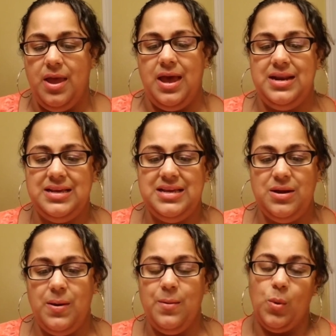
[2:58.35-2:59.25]
and
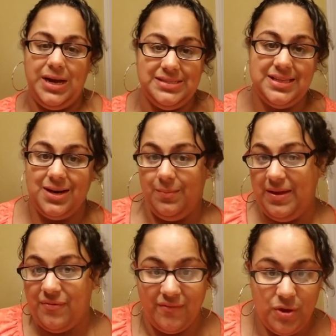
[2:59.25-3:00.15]
he whines a little
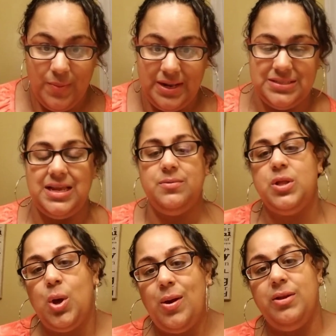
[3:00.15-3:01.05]
bit for a few minutes, like,
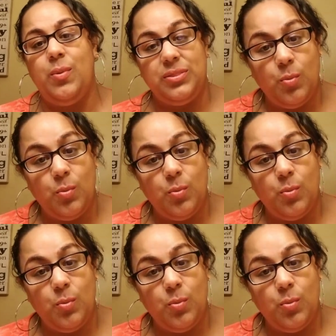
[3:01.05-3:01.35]
no, I don't want